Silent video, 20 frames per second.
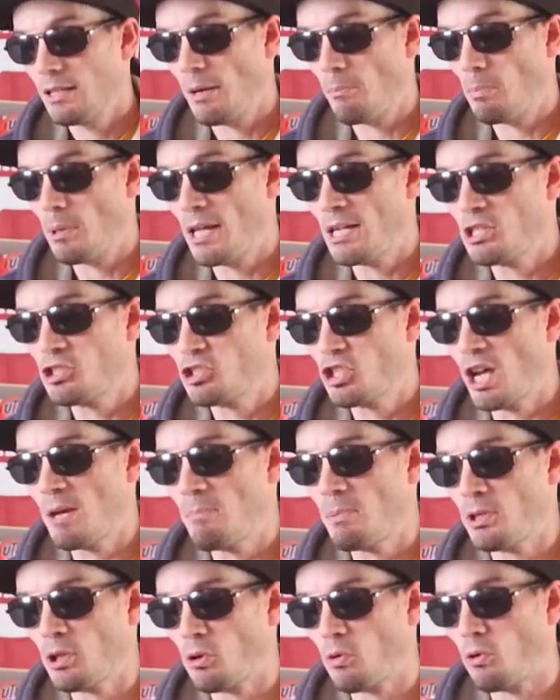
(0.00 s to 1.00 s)
Now, Blake
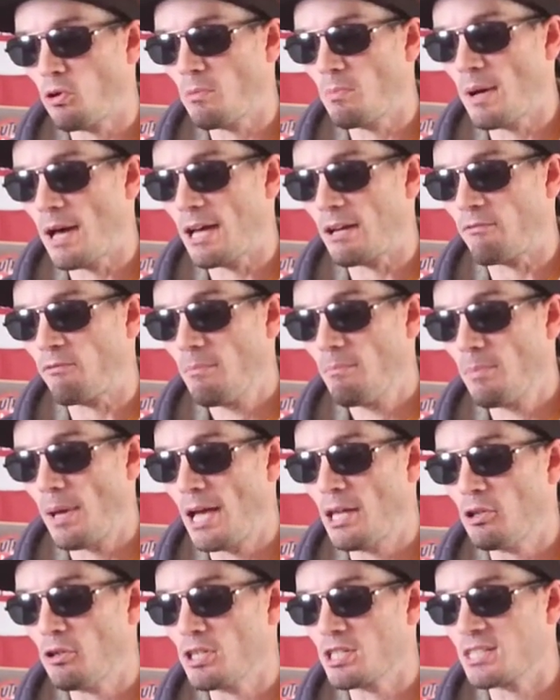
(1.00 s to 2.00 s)
Shapen, the quarterback for
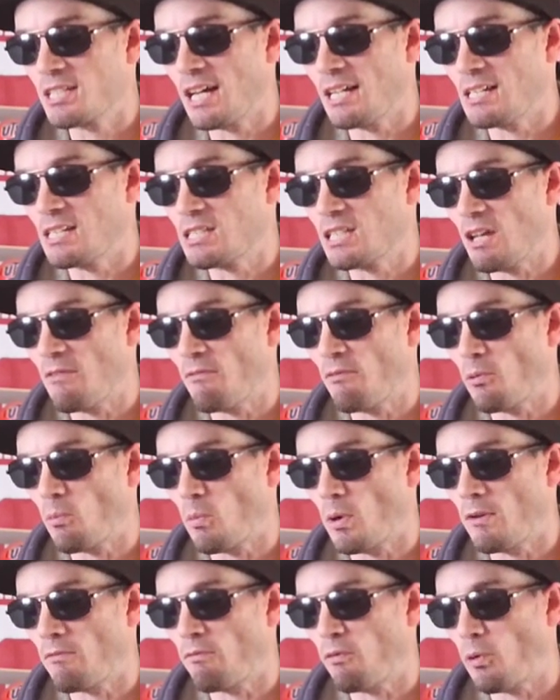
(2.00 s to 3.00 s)
Baylor, is 97 for
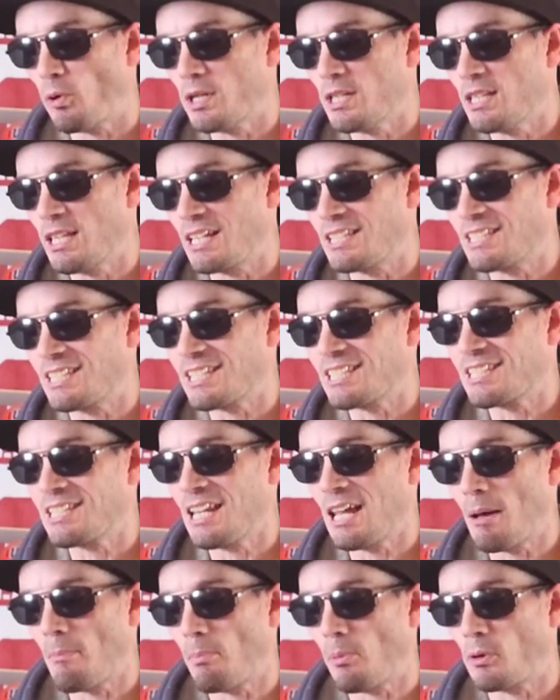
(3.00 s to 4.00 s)
140. That's
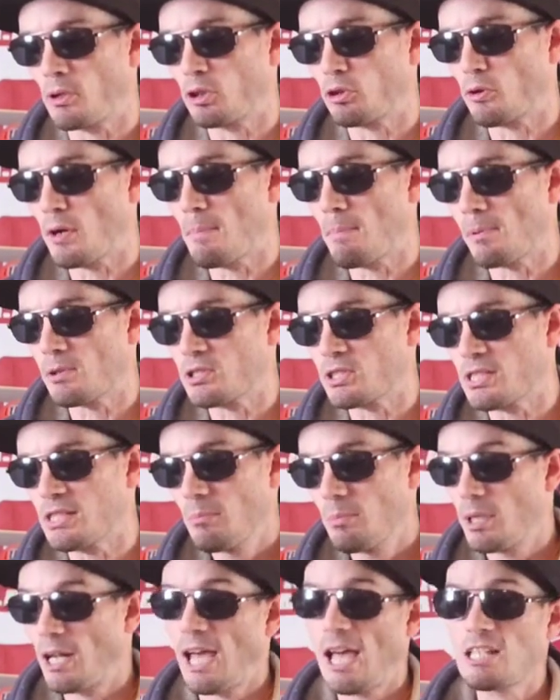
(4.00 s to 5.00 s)

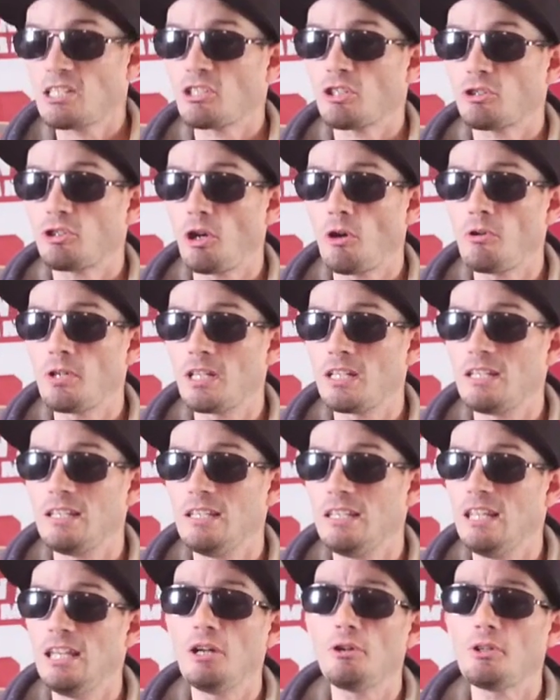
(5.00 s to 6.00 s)
69.3%. But hasn't thrown it
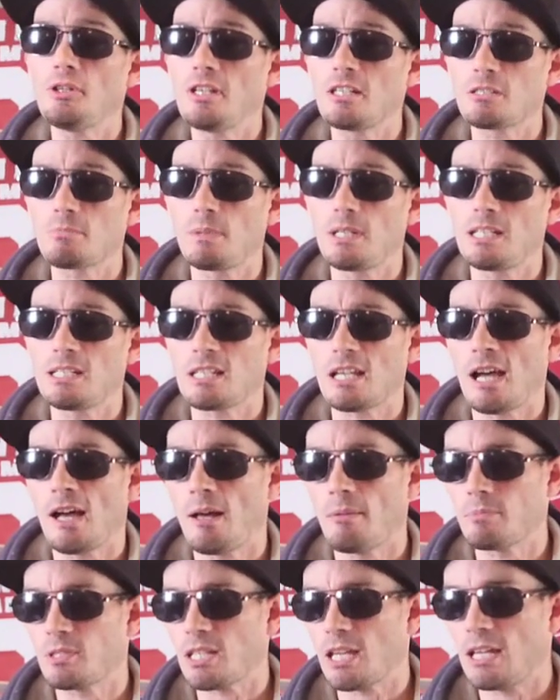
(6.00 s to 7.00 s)
nearly as many
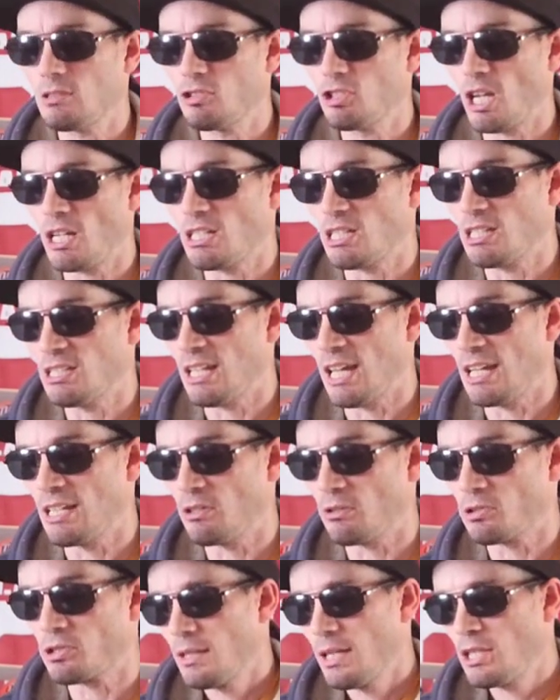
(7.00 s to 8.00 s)
times as JT Daniels.